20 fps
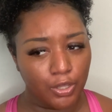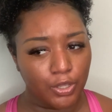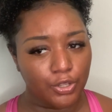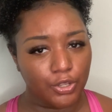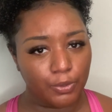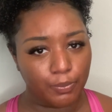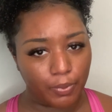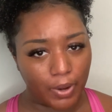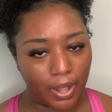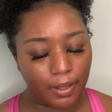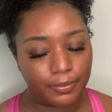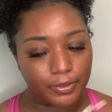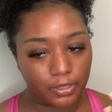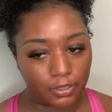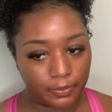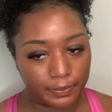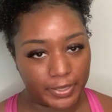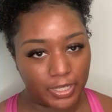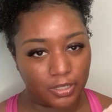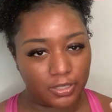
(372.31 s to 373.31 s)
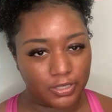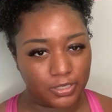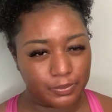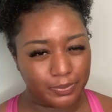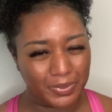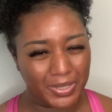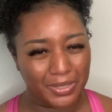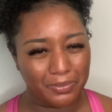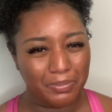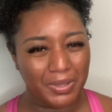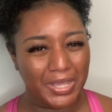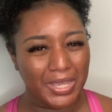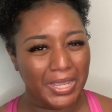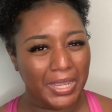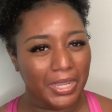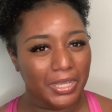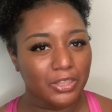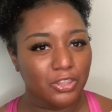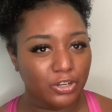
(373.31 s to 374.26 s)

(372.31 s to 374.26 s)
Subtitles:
you're probably going to be at least be paying